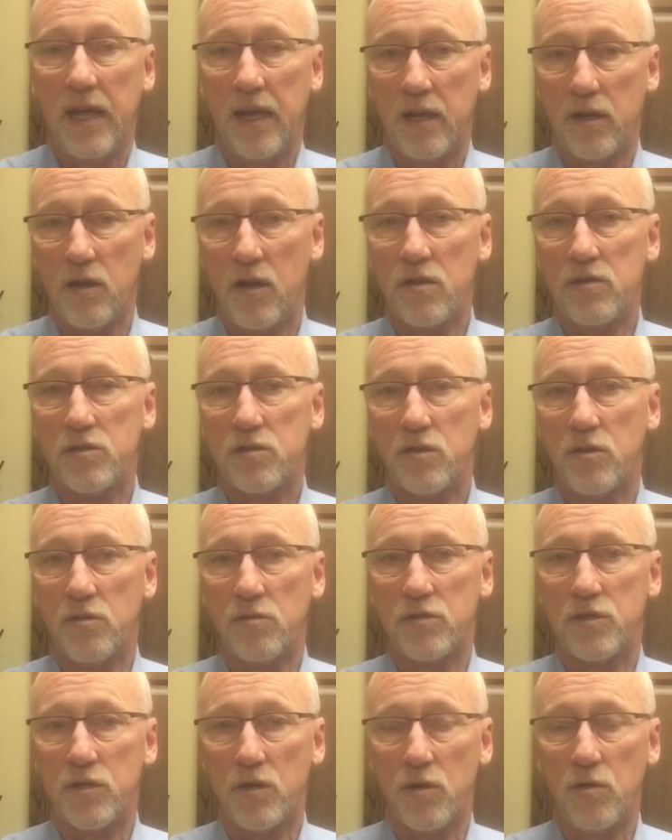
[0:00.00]
It
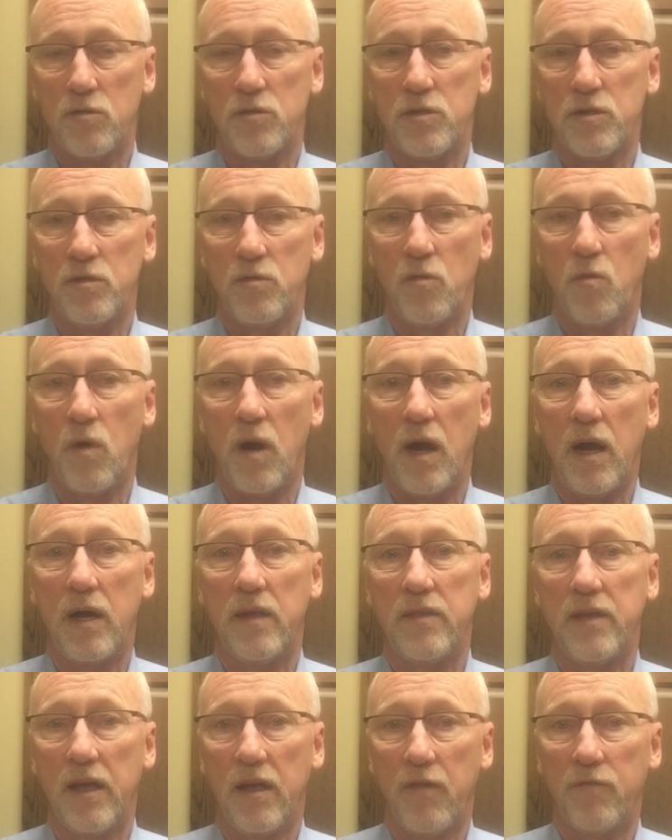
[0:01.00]
also shows you
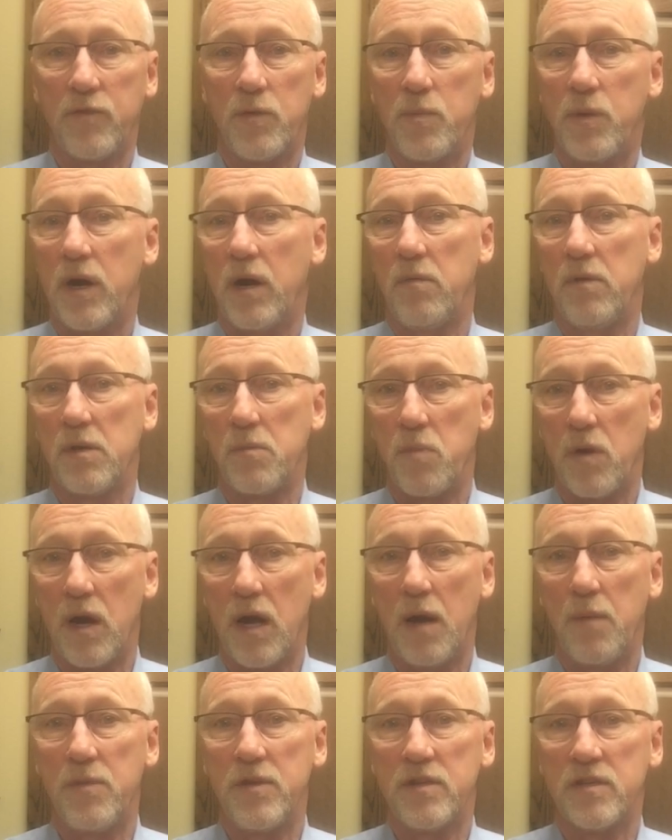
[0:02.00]
why the health department
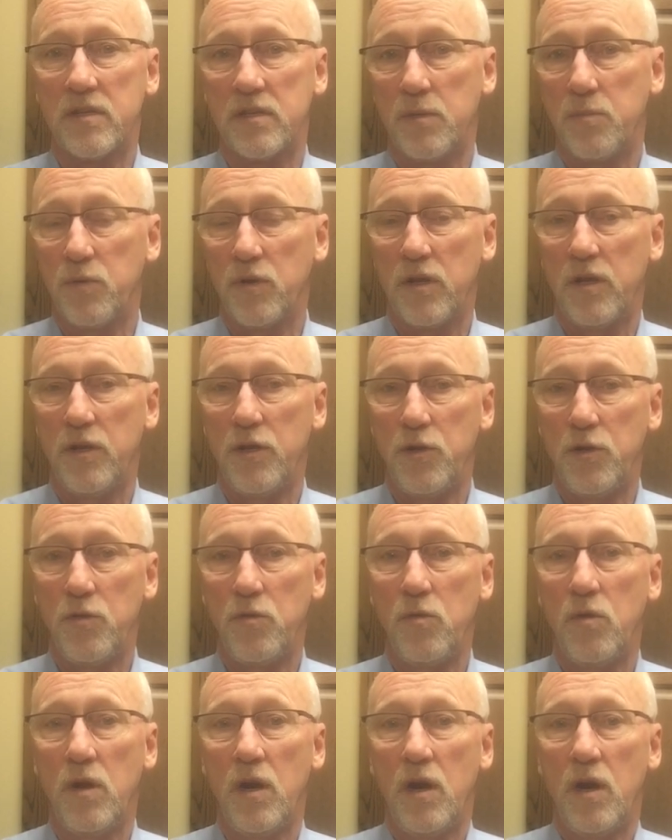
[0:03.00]
probably is going to put
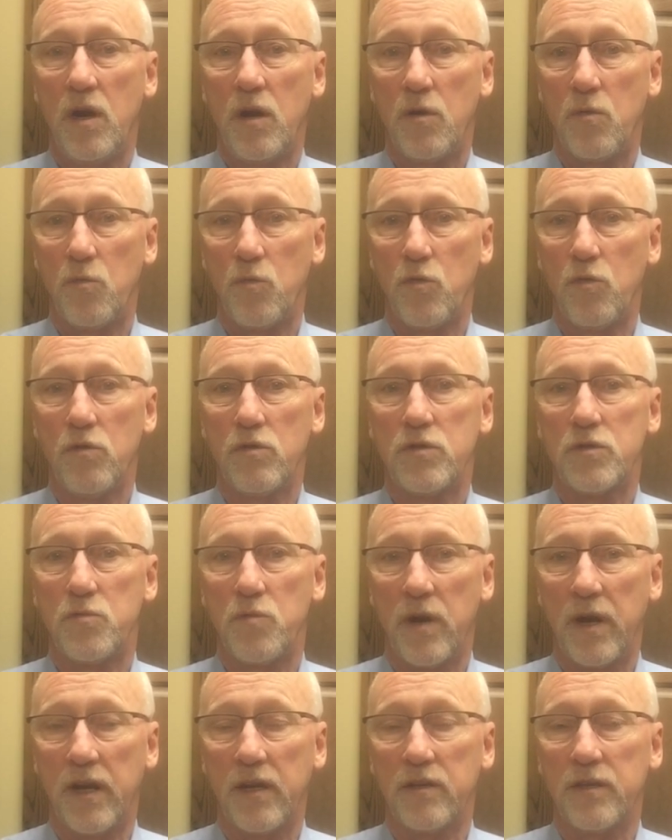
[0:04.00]
new rules,
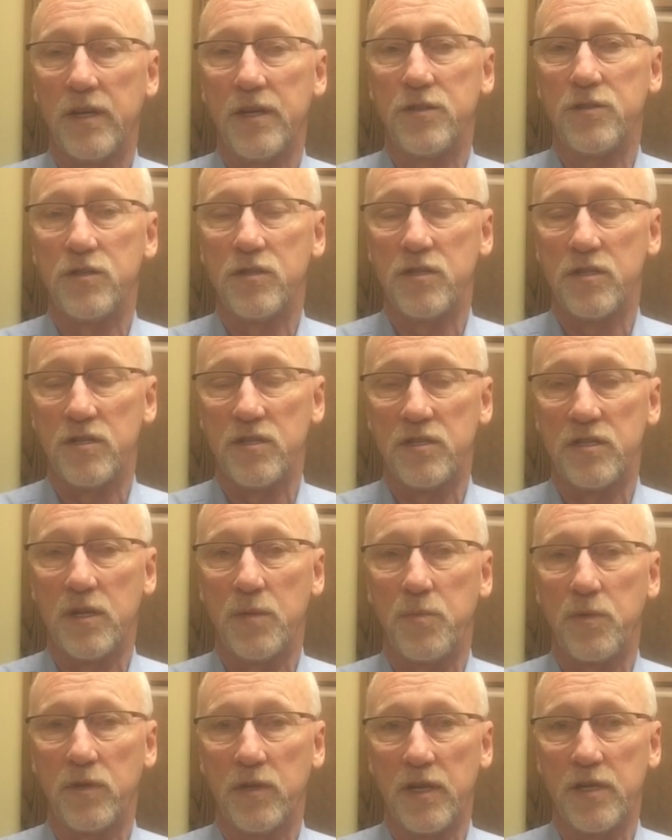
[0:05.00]
regulations, and
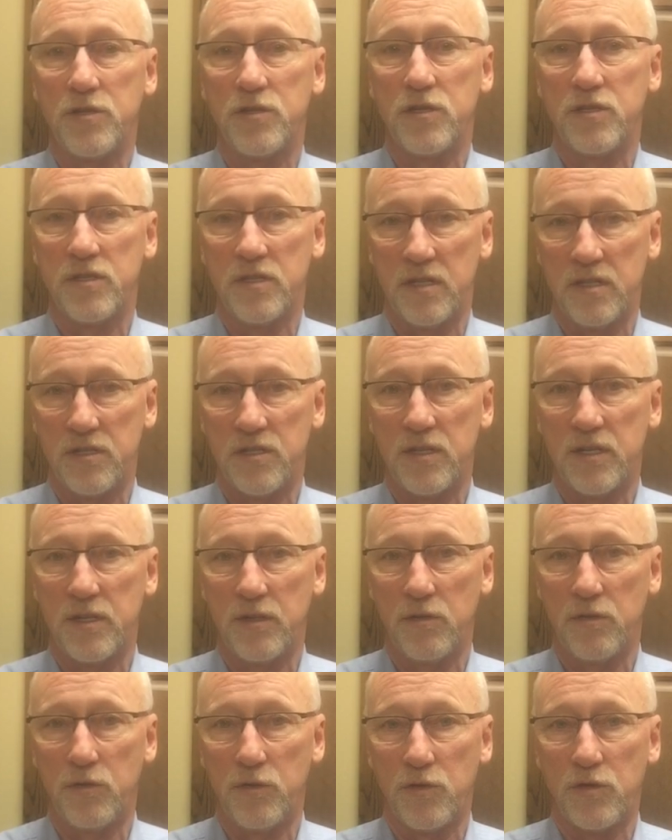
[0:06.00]
stipulations in
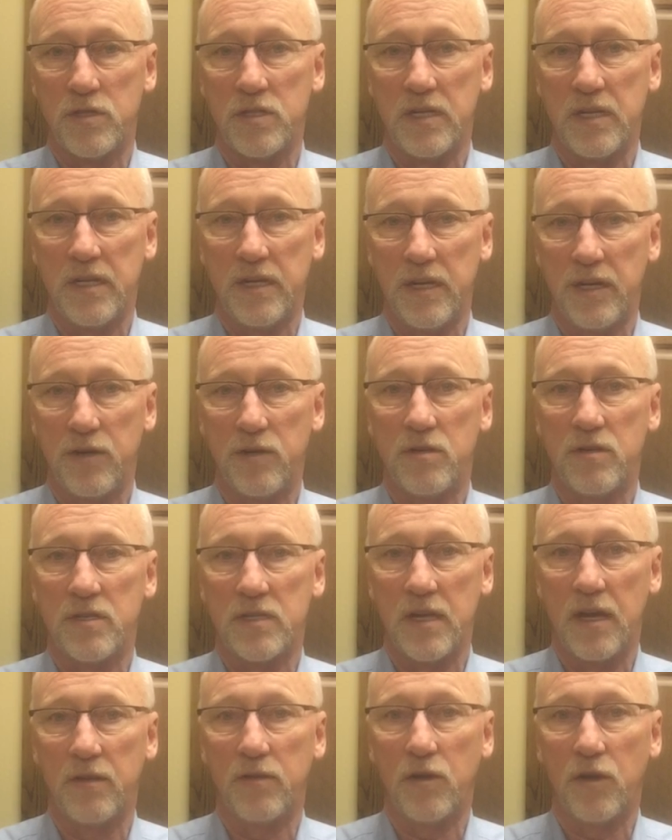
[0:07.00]
skilled nursing here in
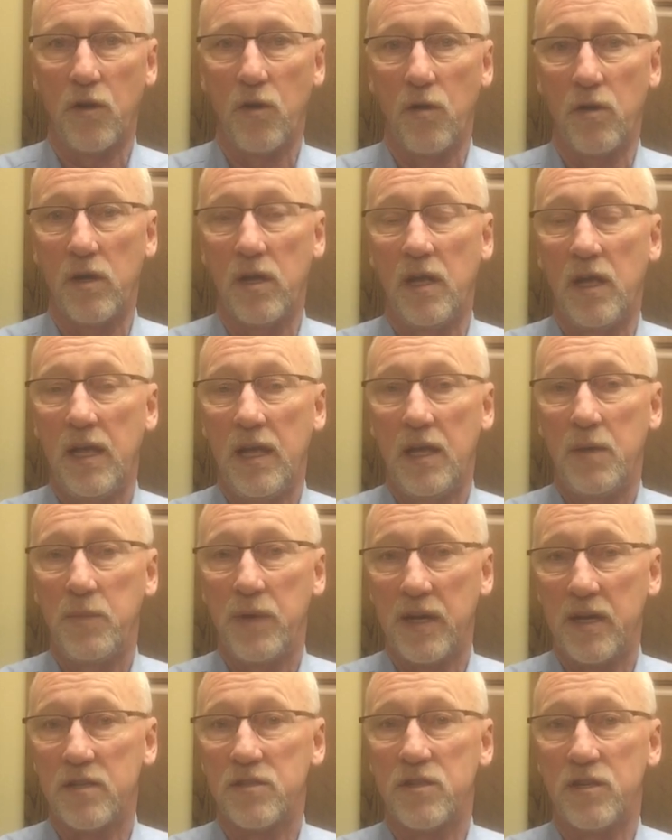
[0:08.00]
South Dakota,
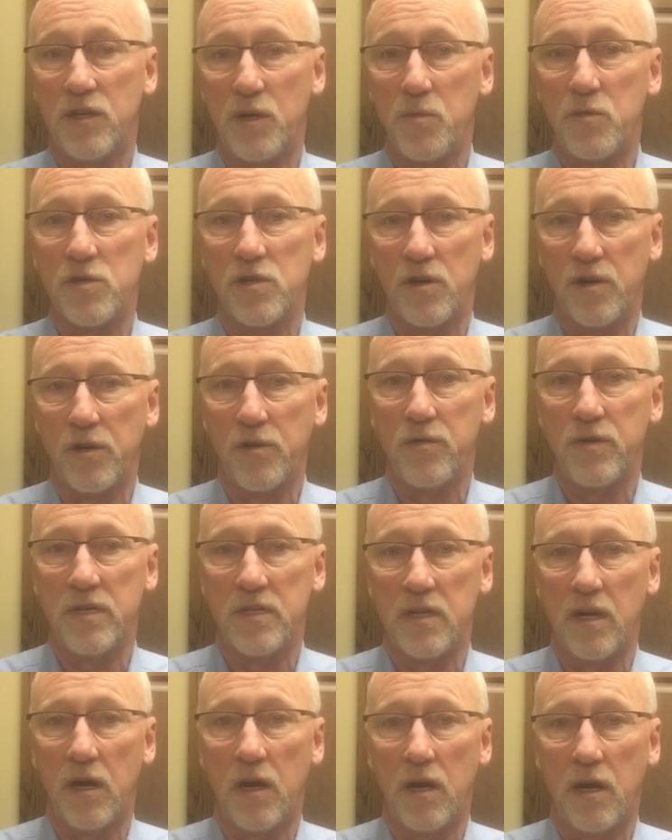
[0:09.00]
because the numbers
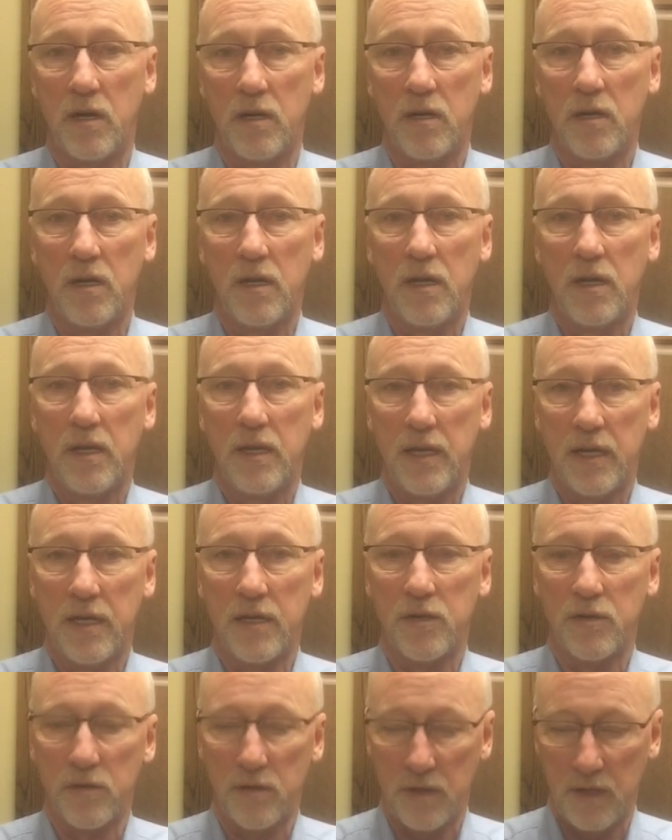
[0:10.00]
are
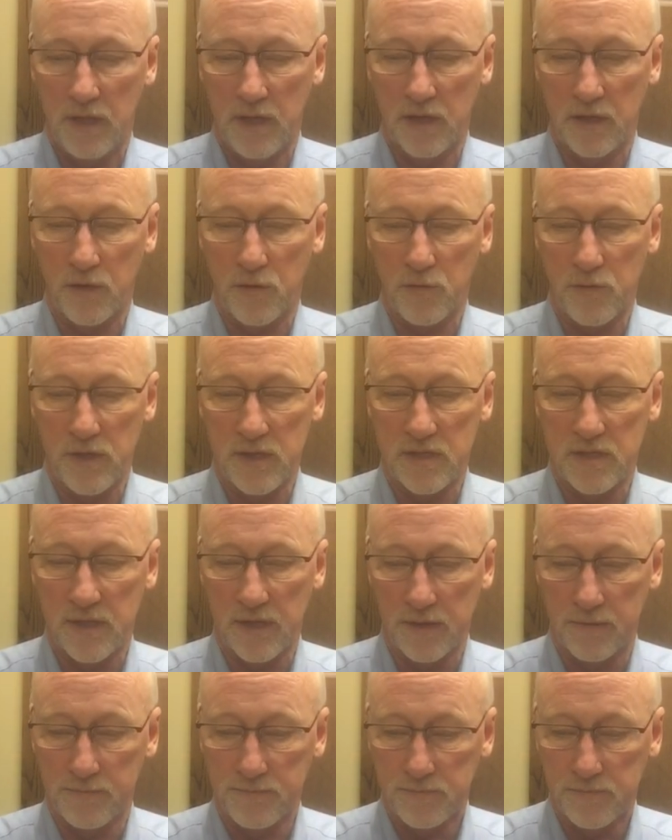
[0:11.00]

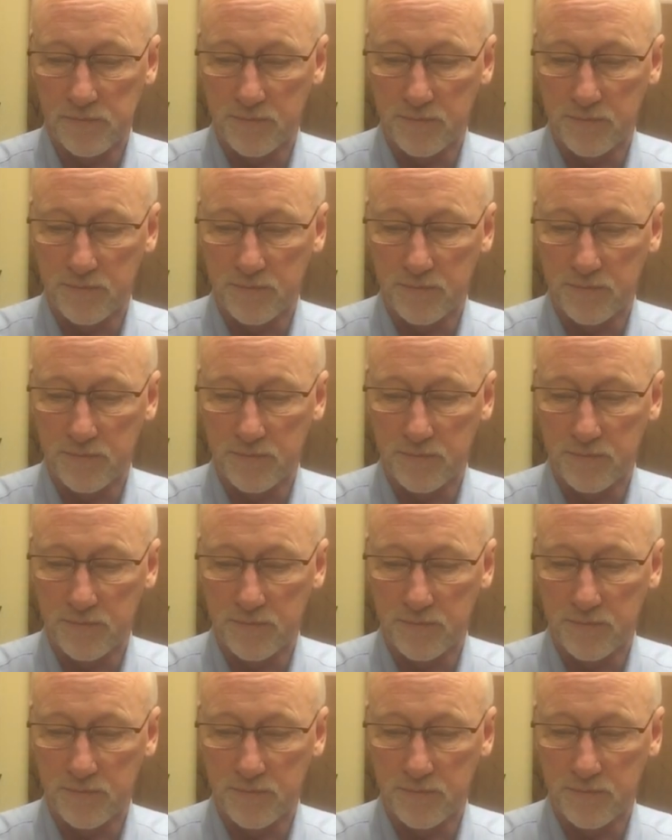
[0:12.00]
increasing.